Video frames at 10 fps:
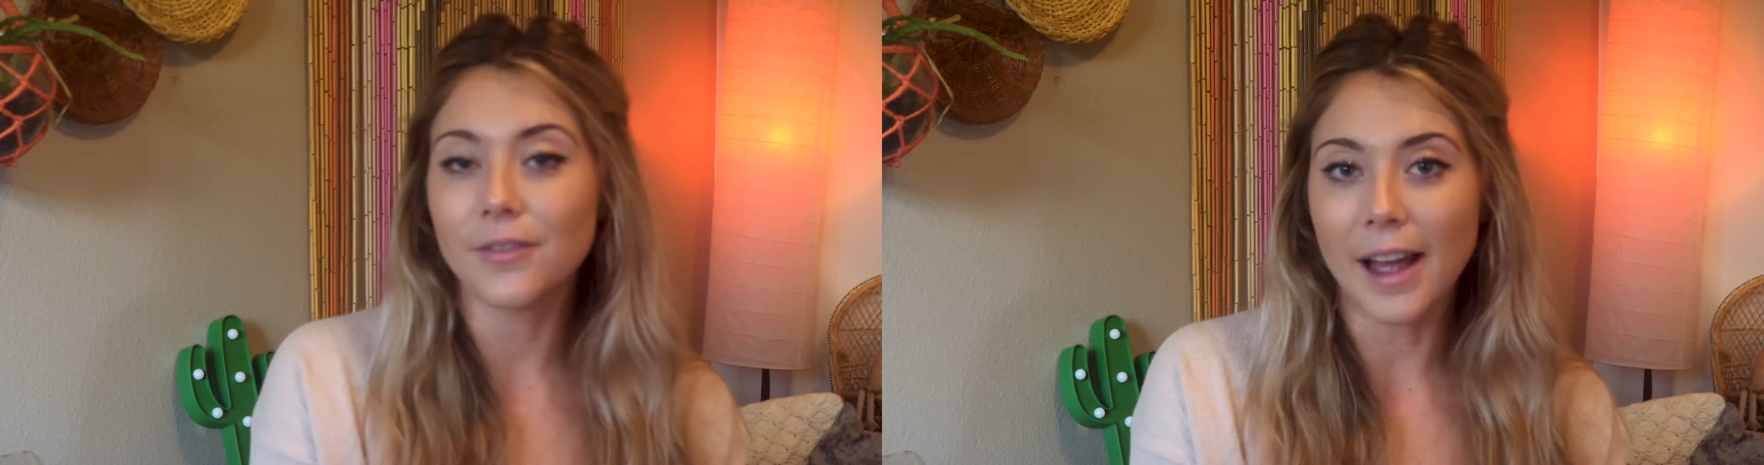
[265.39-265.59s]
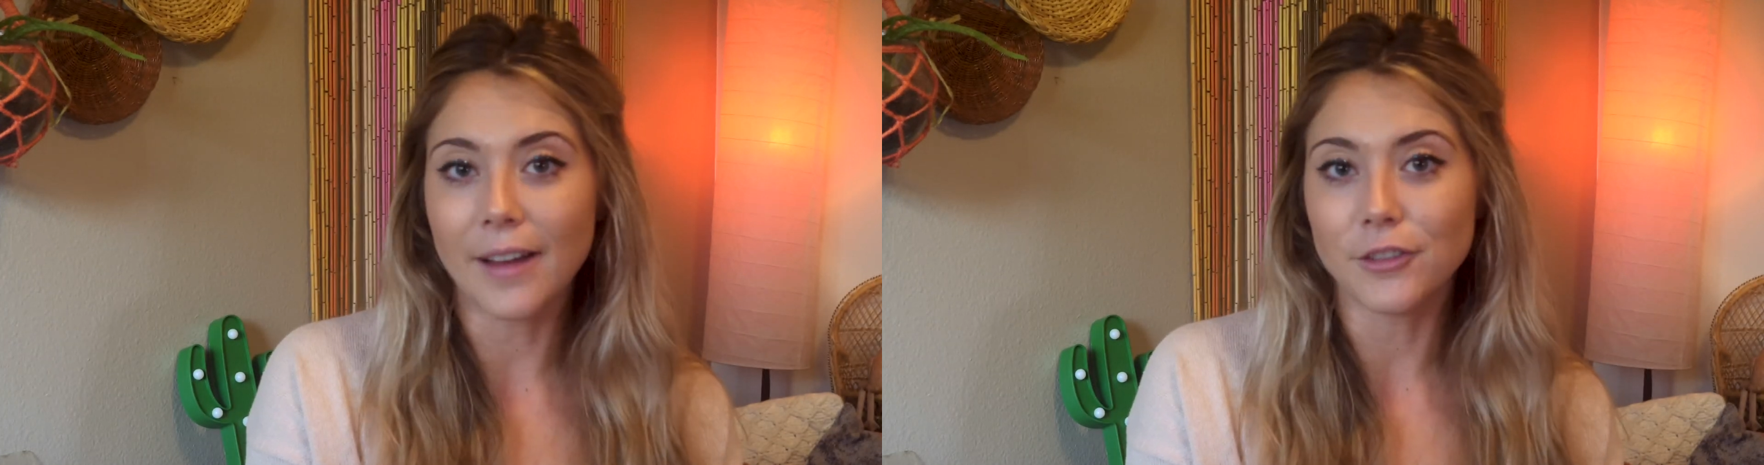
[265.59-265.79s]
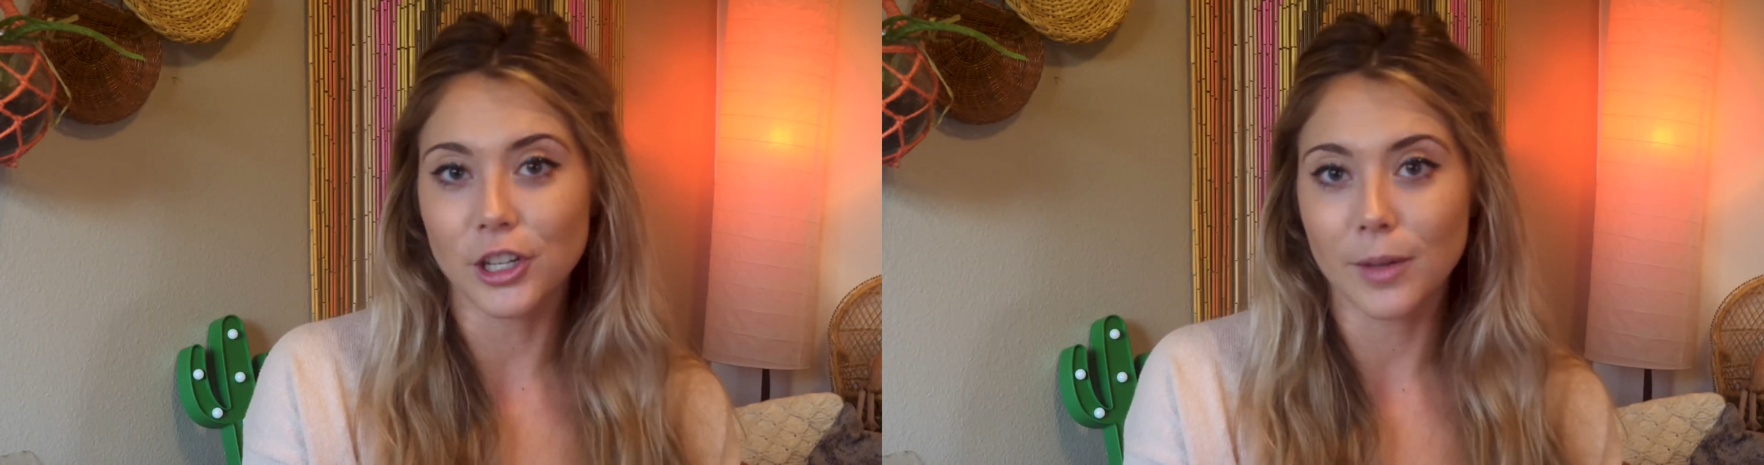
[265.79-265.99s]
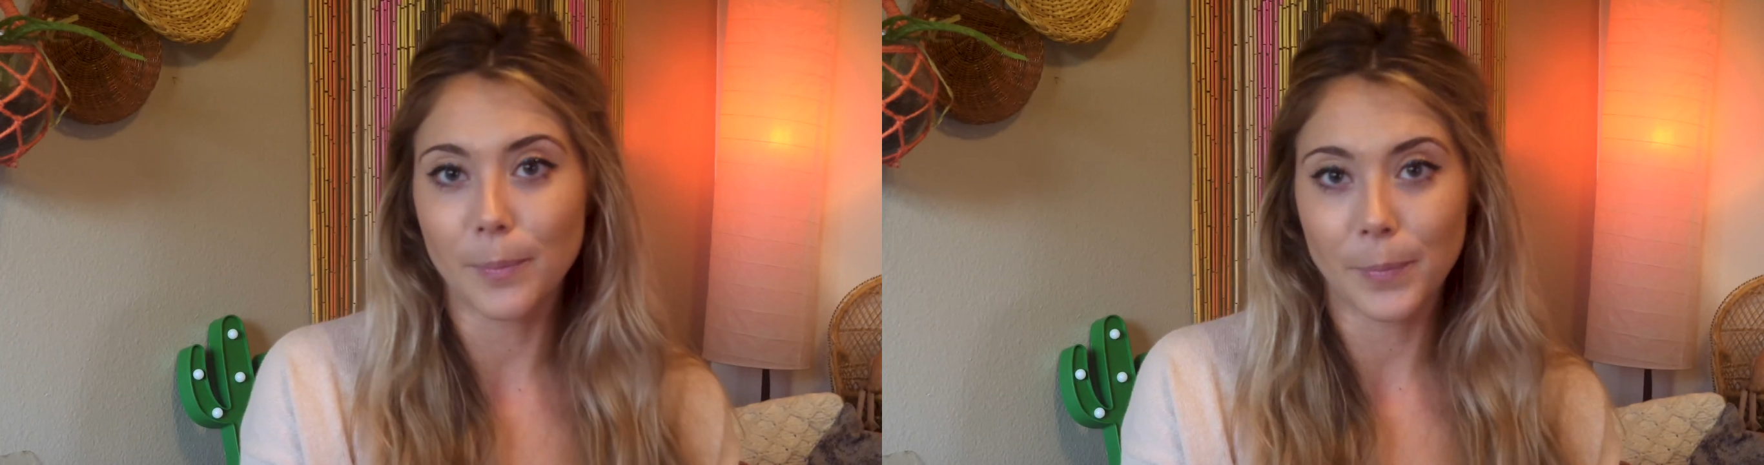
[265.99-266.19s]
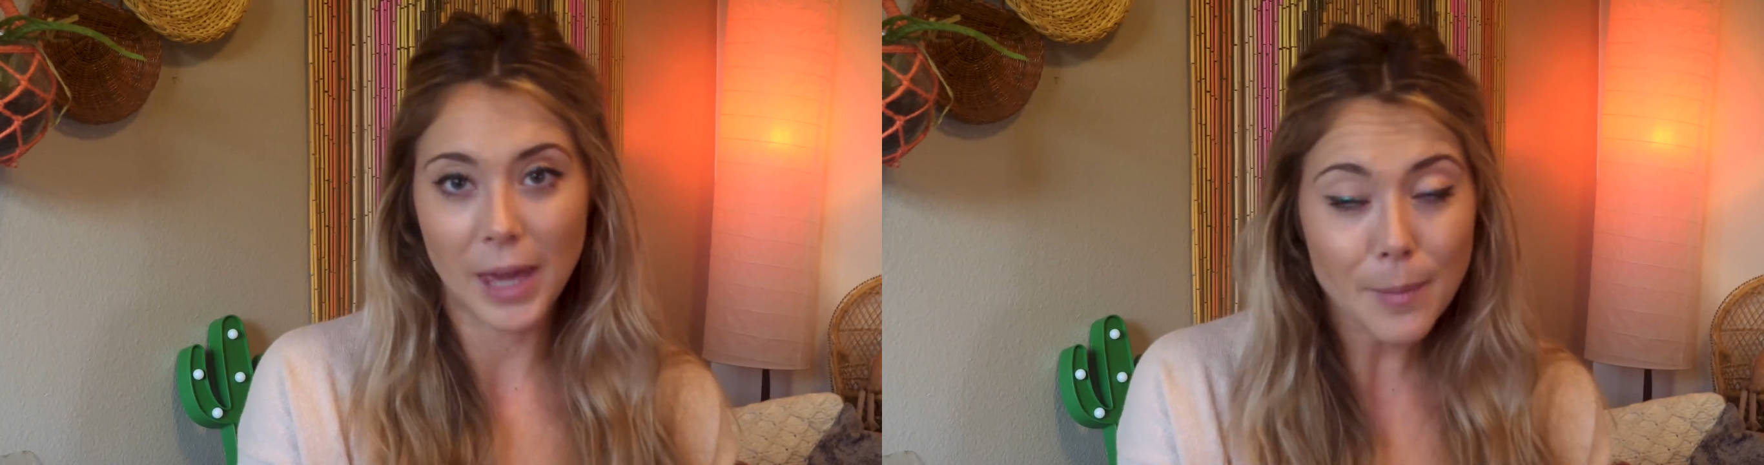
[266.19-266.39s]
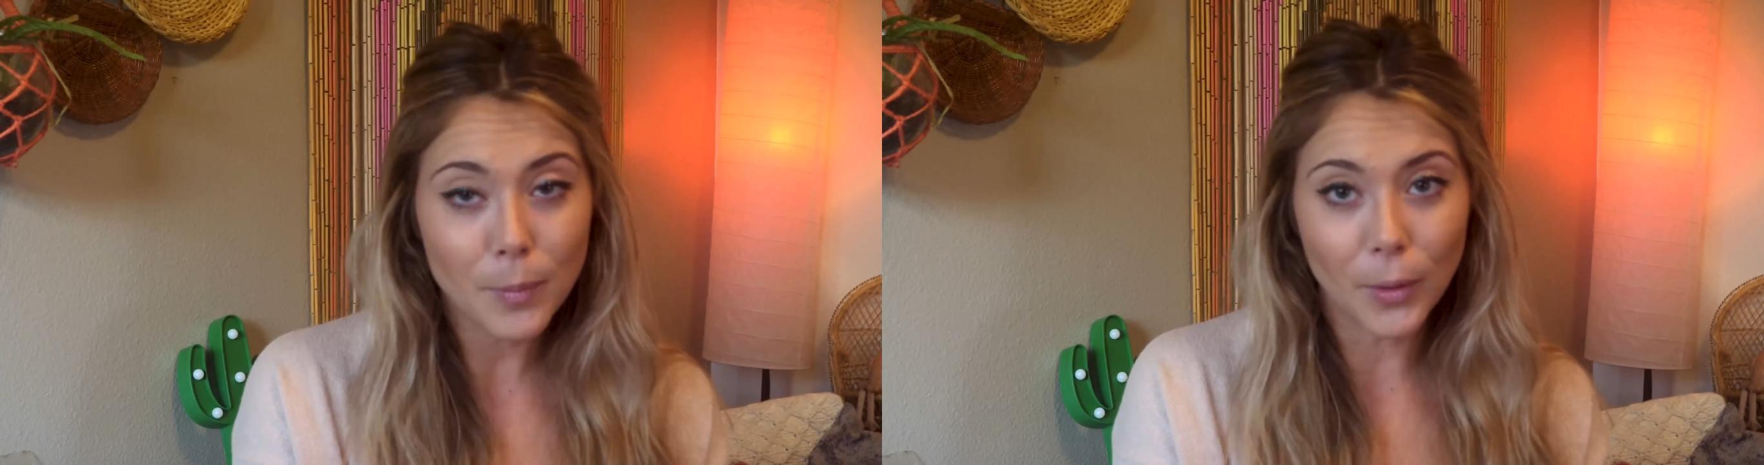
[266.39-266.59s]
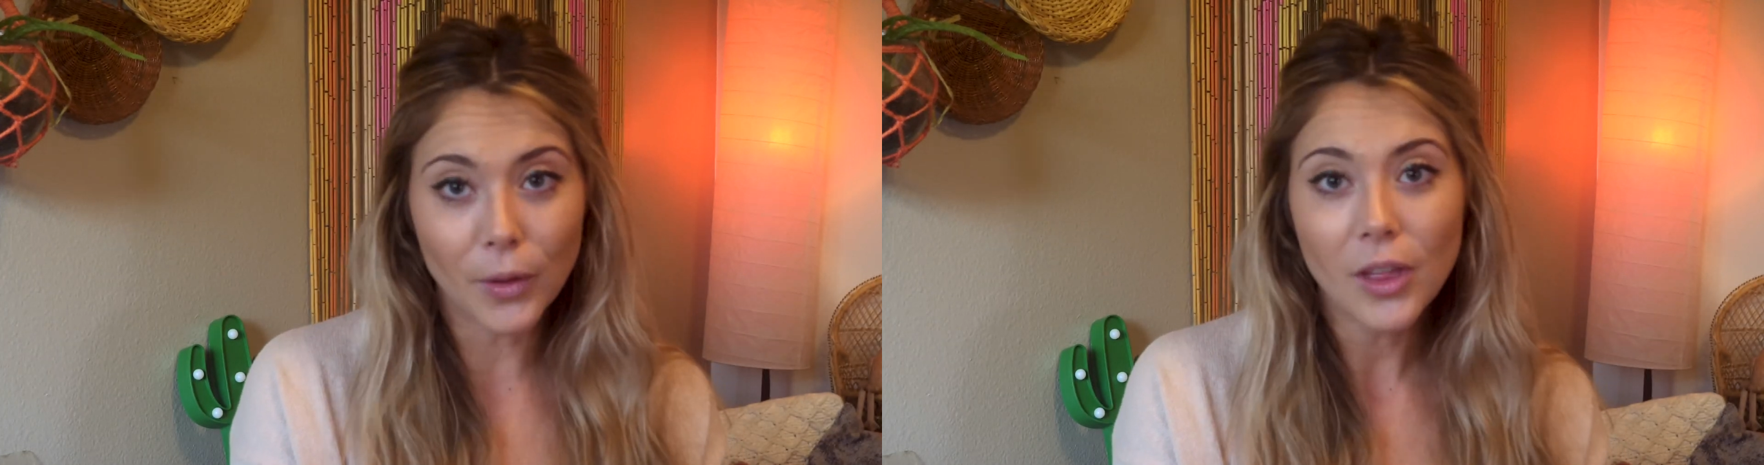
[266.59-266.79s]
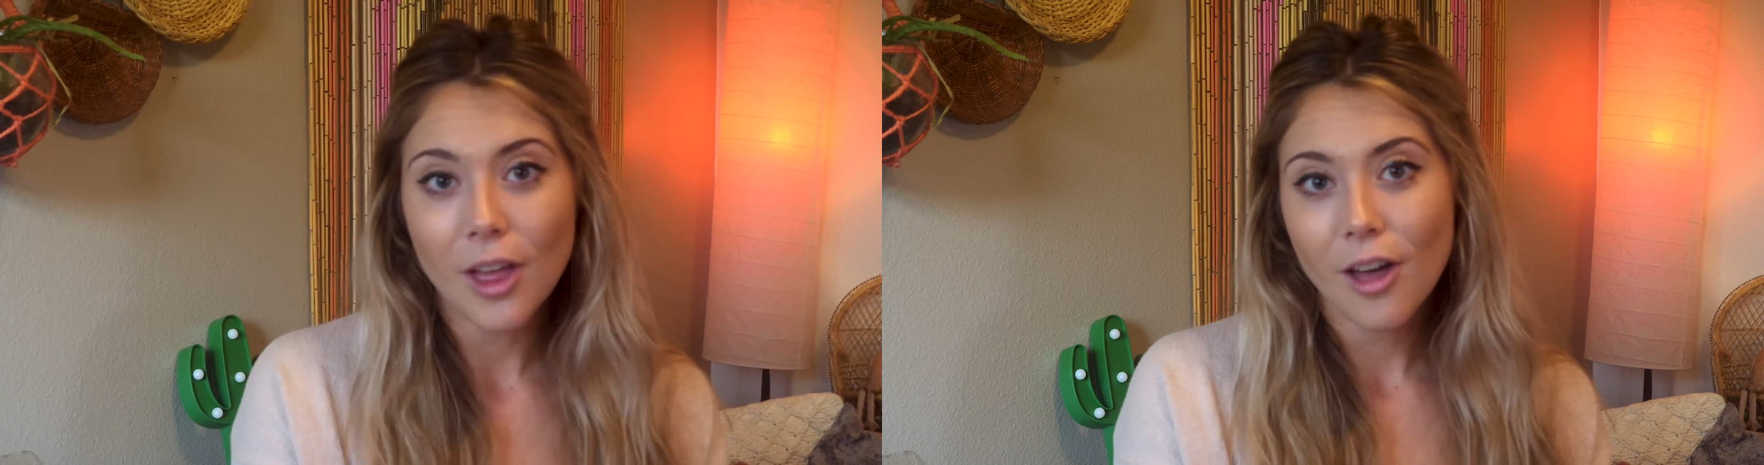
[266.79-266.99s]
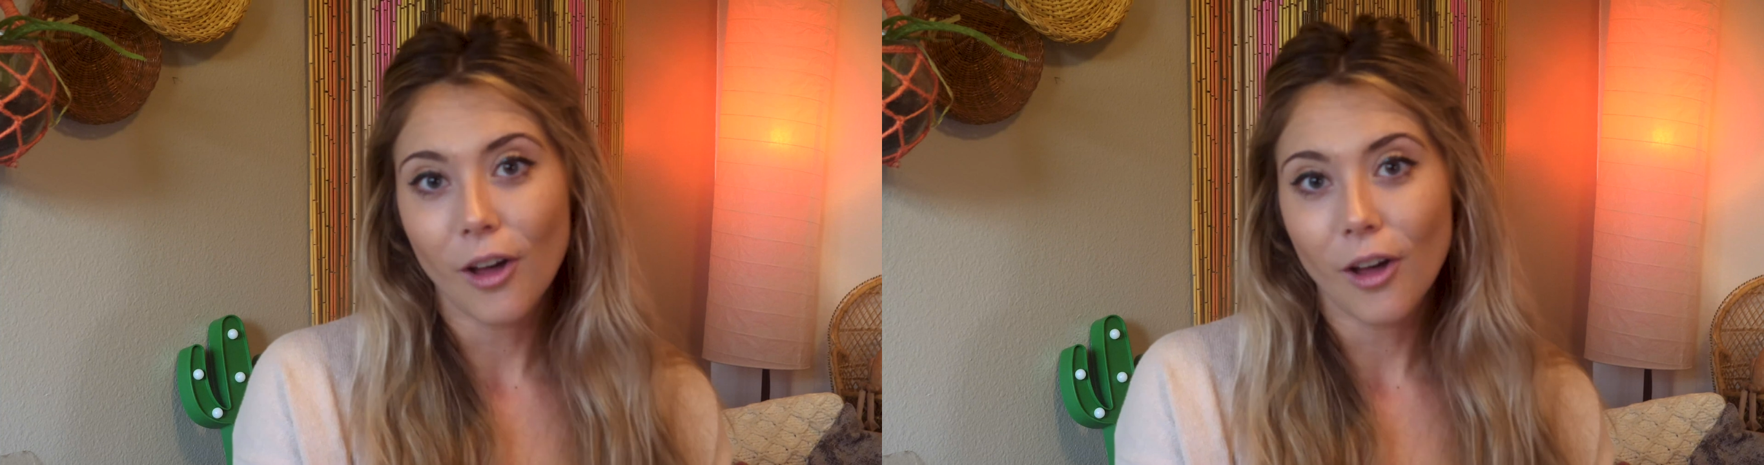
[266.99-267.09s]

5G capable,